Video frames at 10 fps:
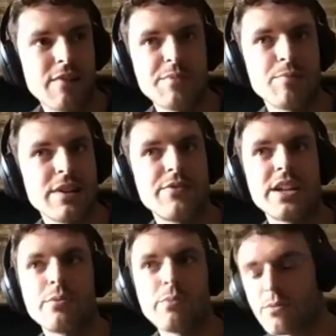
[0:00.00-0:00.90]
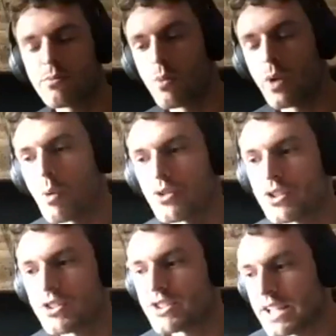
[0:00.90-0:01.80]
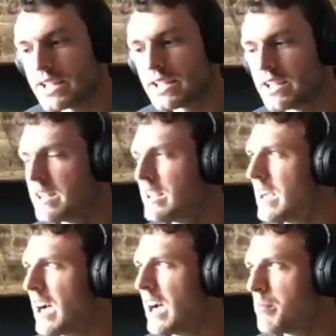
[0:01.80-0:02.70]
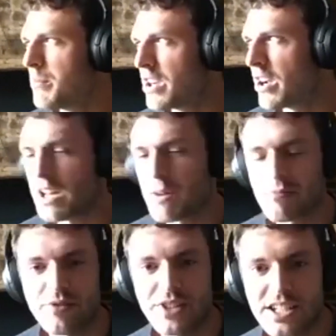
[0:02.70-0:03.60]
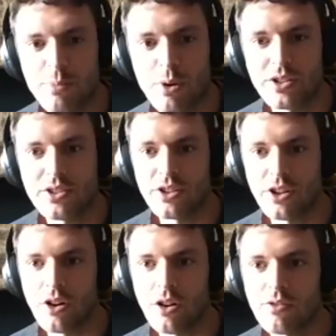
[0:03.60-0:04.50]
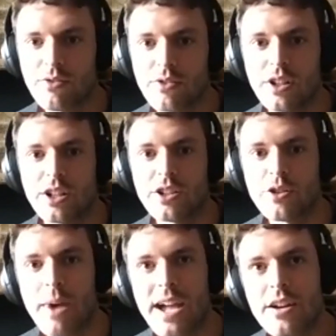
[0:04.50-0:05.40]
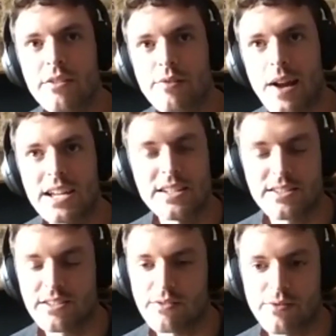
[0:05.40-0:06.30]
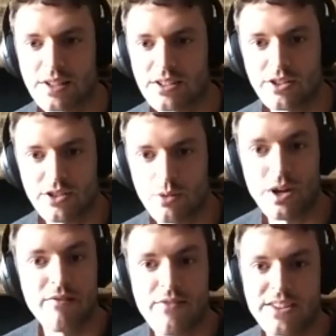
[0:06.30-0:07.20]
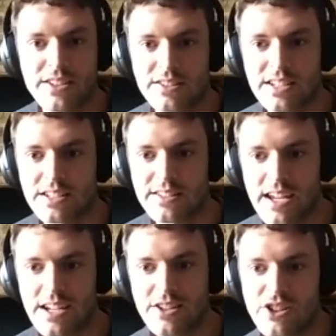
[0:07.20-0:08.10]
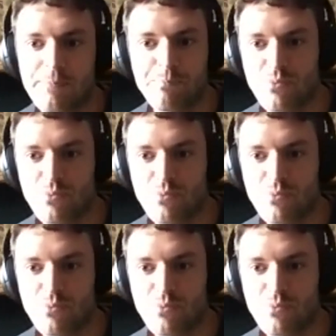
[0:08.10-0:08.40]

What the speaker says: briefly, we want to see a number of data points of, you may have raised, for example, so we're investing at seed stage.